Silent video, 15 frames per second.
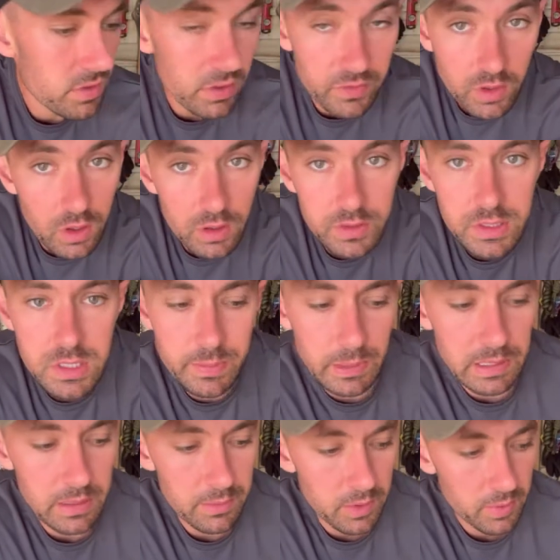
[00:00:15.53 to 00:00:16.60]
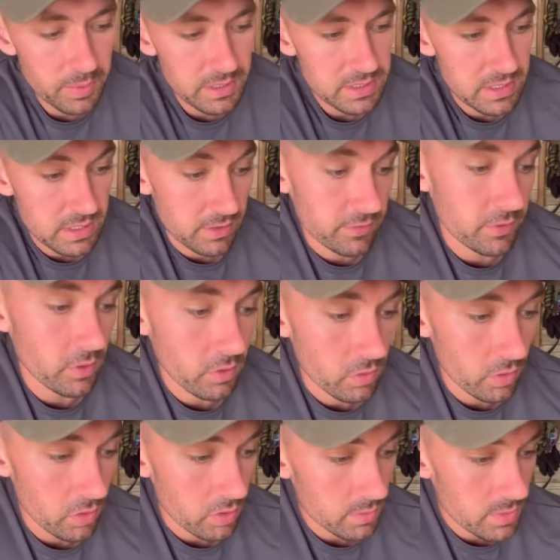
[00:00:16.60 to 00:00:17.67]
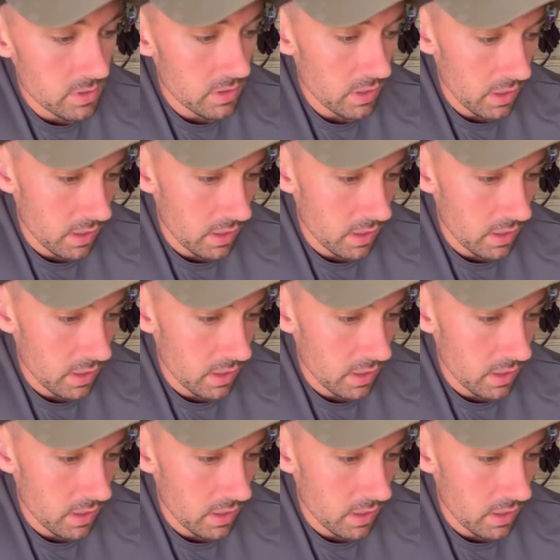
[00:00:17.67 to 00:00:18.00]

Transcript: I've kind of split them up into different groups.